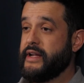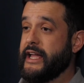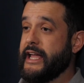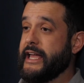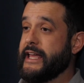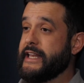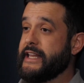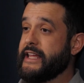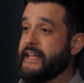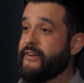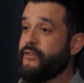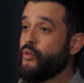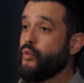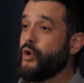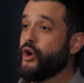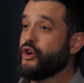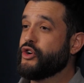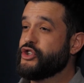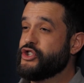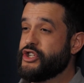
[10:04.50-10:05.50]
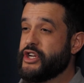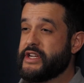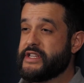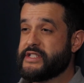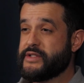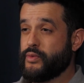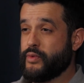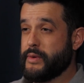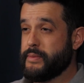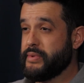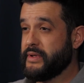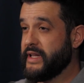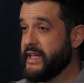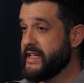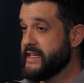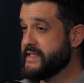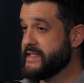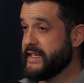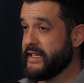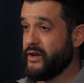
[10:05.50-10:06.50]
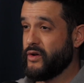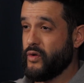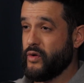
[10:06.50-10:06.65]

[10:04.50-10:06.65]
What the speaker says: And if we're just replacing